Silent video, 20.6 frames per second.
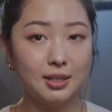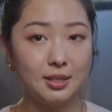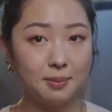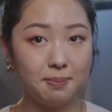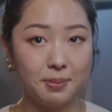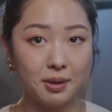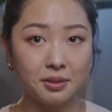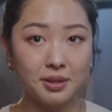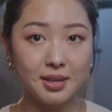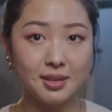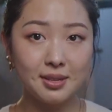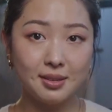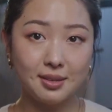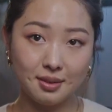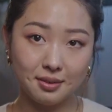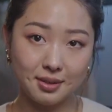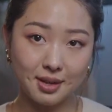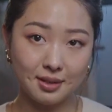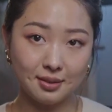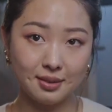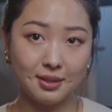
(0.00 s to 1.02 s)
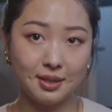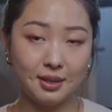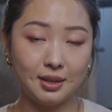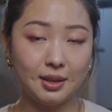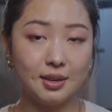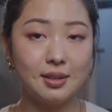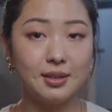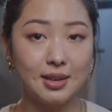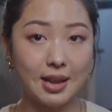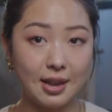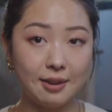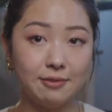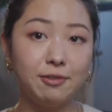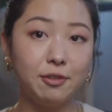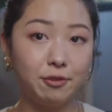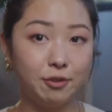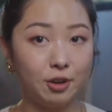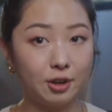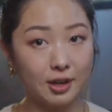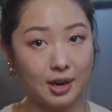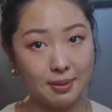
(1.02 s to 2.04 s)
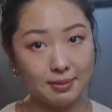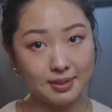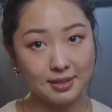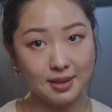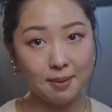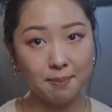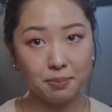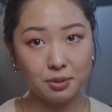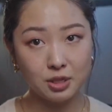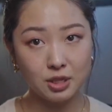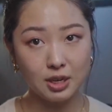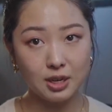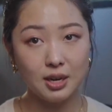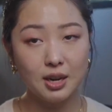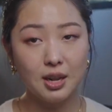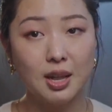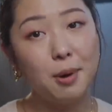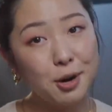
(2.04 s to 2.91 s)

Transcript: the milk is still considered safe for consumption.